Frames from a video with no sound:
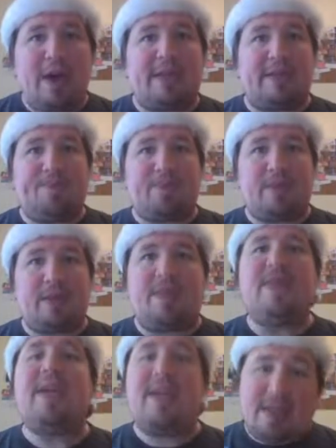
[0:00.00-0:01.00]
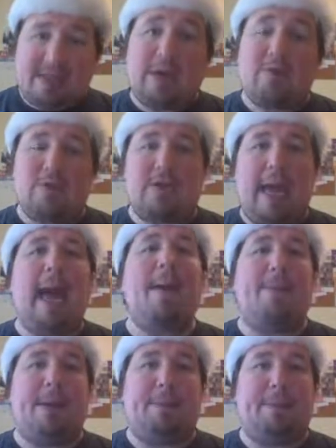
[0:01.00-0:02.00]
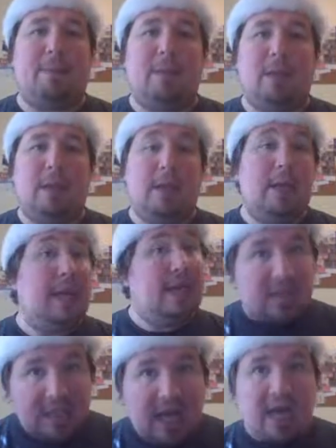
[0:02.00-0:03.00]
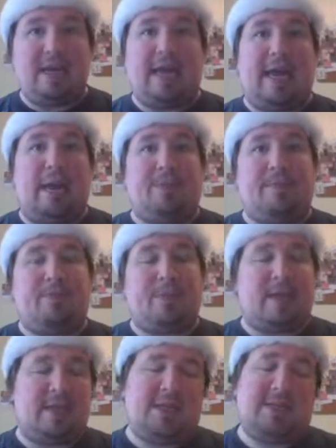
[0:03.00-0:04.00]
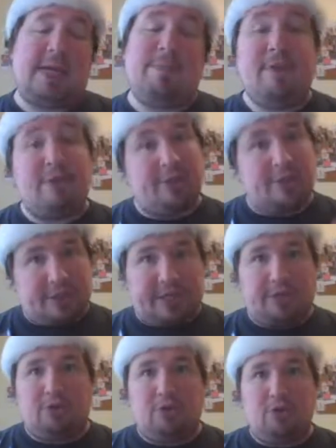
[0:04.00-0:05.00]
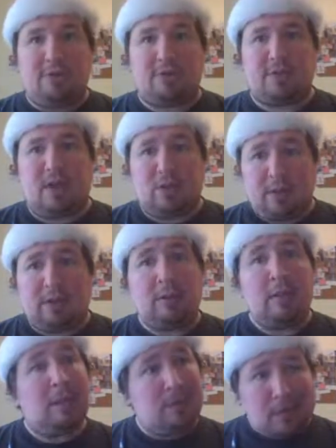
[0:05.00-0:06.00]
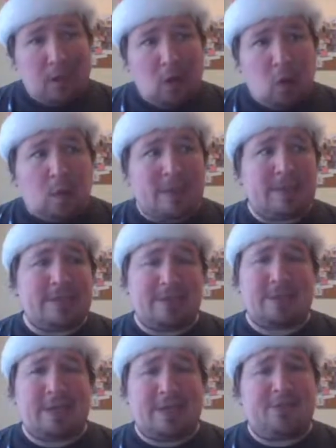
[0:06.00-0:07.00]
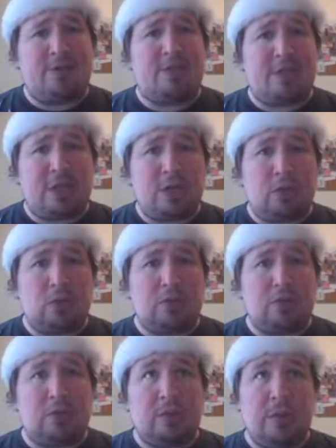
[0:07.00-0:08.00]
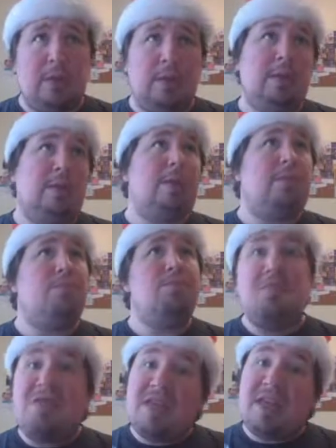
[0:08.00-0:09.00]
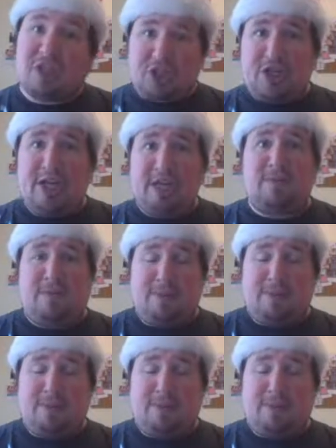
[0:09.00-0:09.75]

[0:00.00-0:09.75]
it thinking that that was going to happen. And it's not going to happen. Now, does that mean you should sell your Uber stock? Well, no, because here's the thing. If you're a shareholder, this change